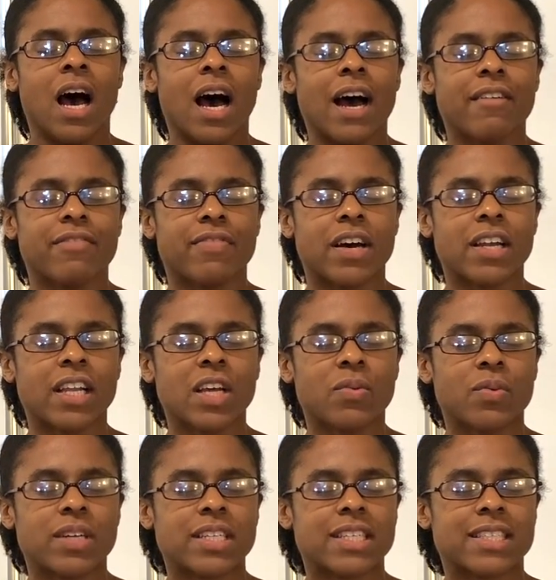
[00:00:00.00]
I finally
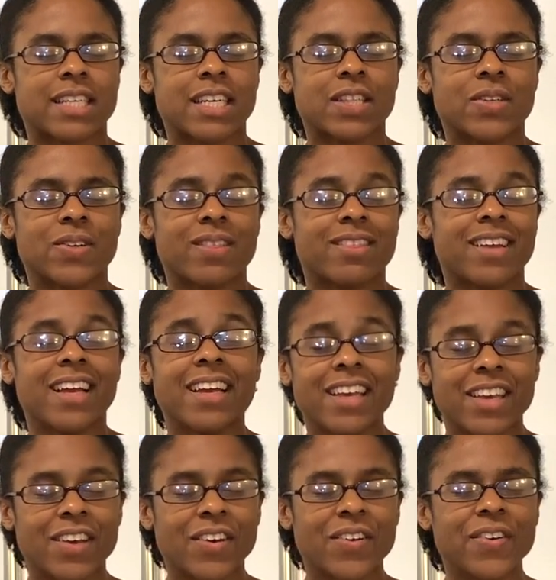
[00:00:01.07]
want to say, Lord, thank
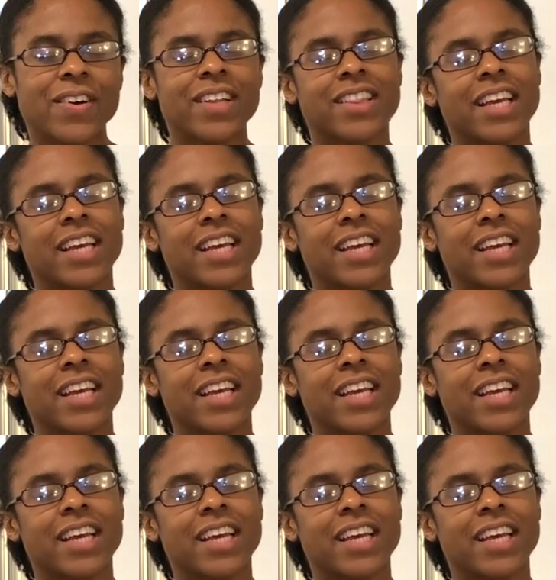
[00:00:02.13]
you.